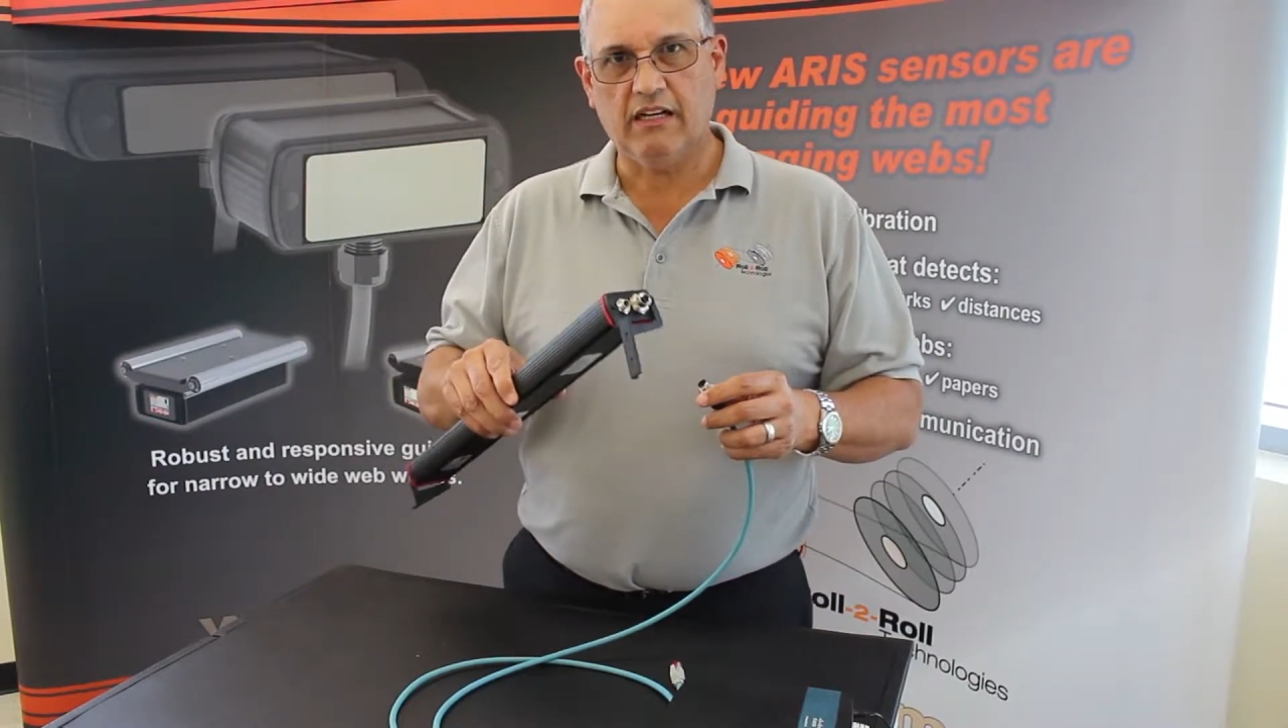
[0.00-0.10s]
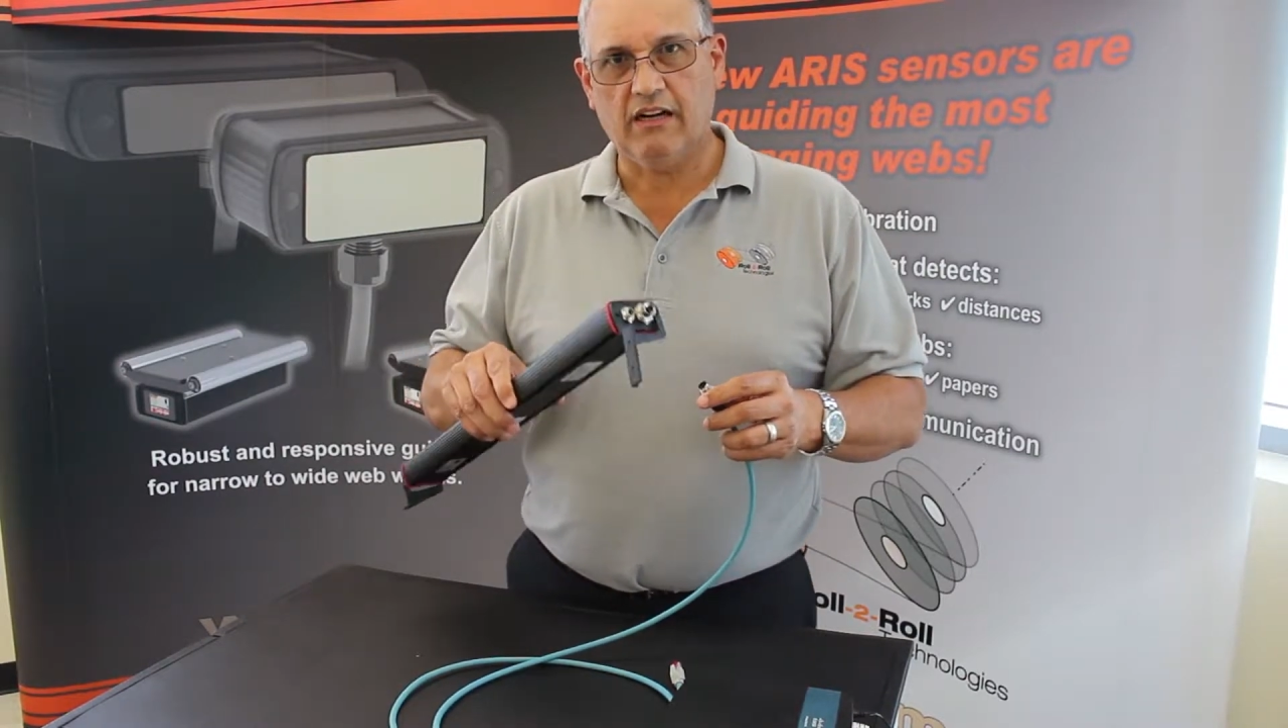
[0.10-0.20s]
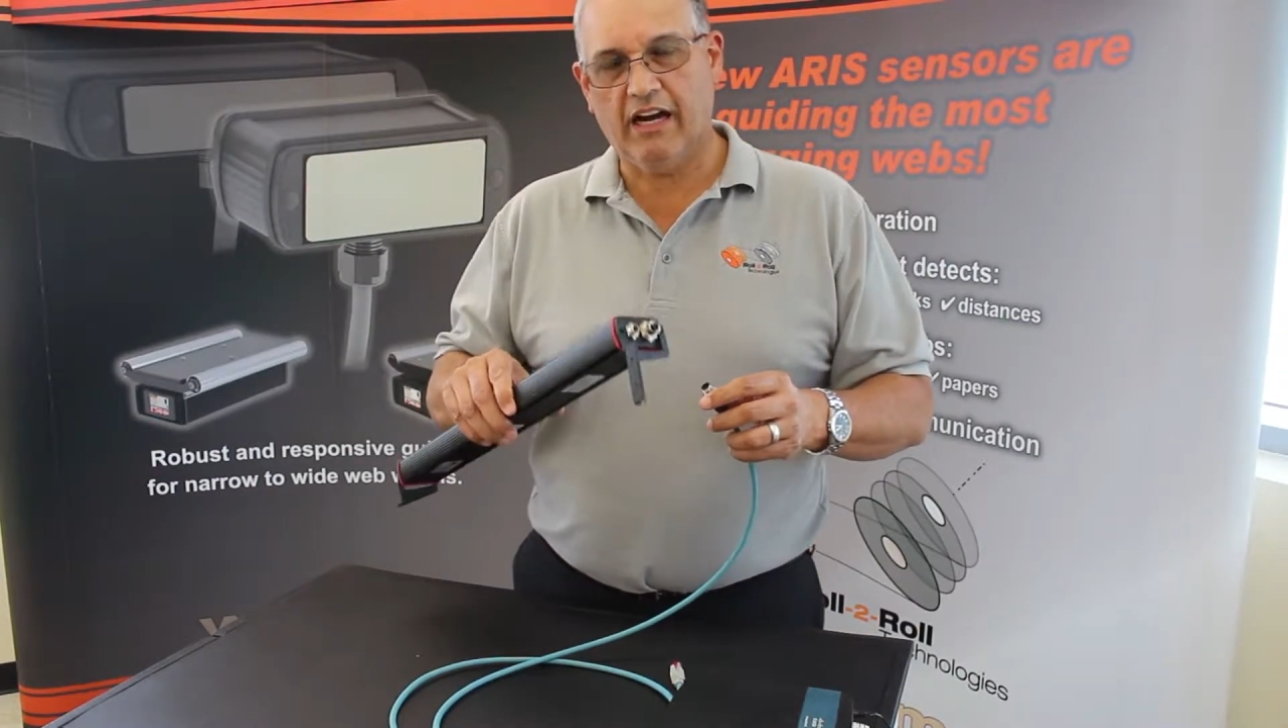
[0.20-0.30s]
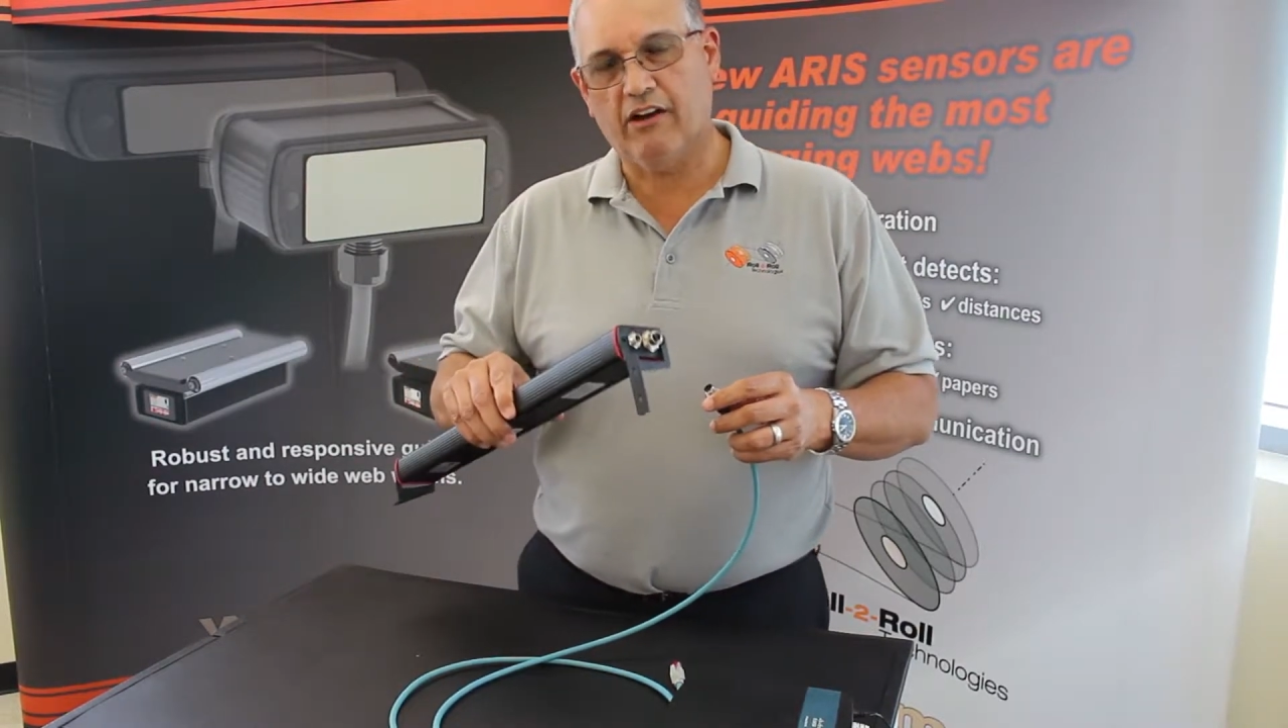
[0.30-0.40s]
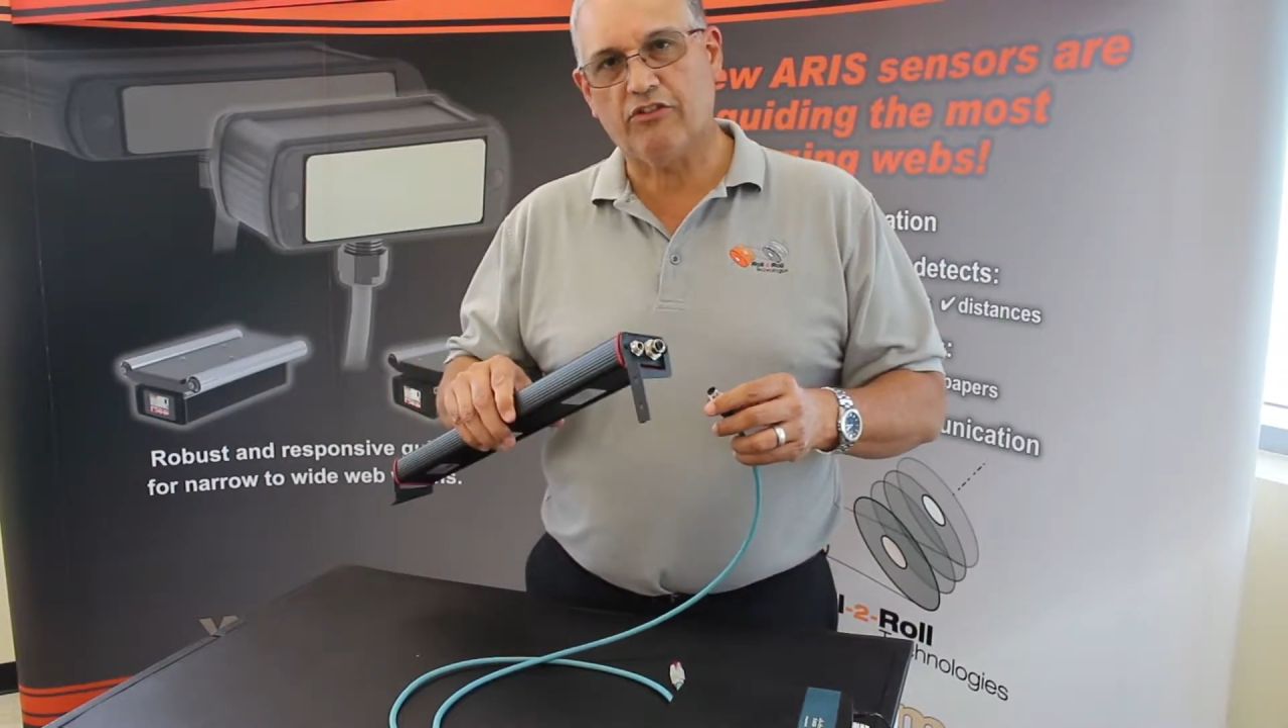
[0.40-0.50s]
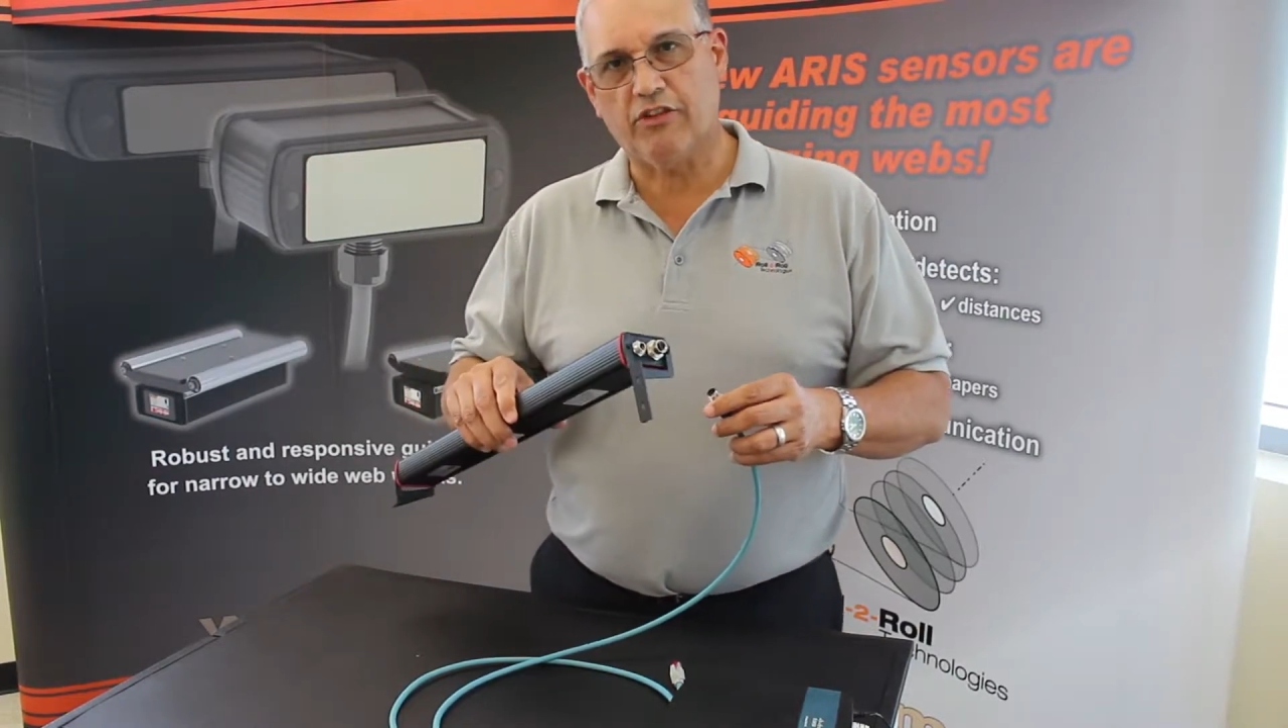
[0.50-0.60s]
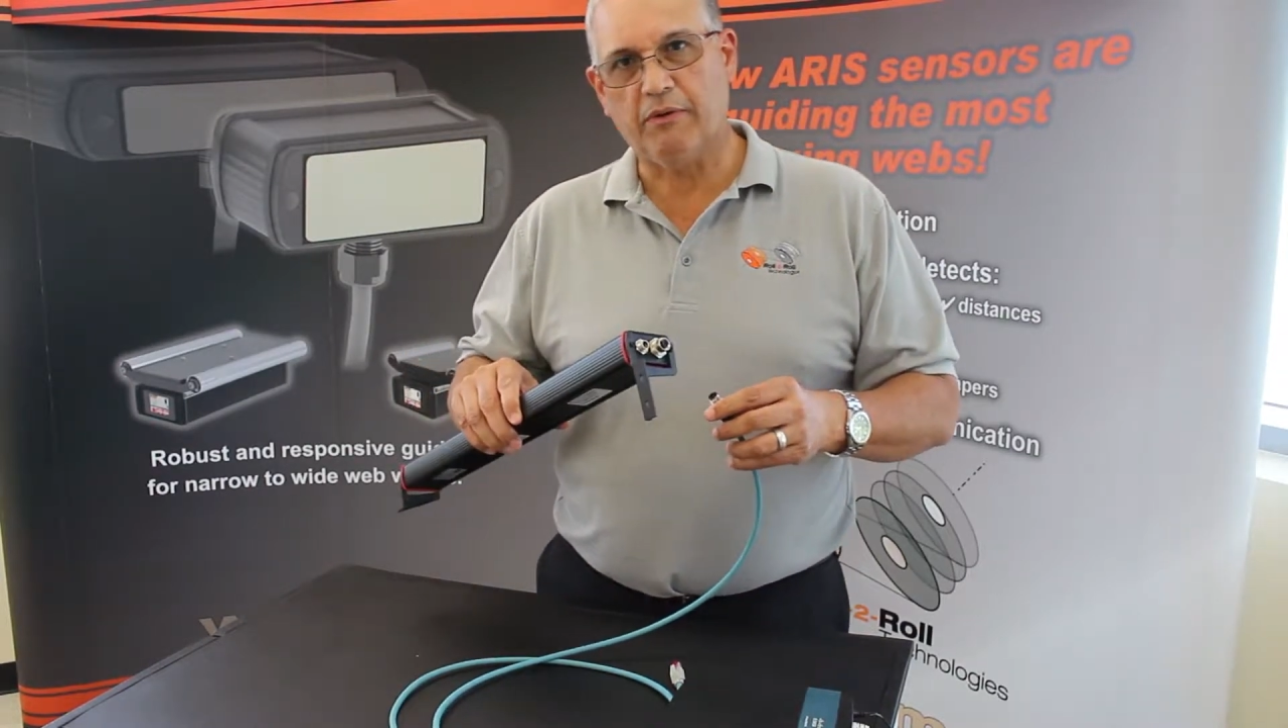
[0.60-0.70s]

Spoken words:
ARRIS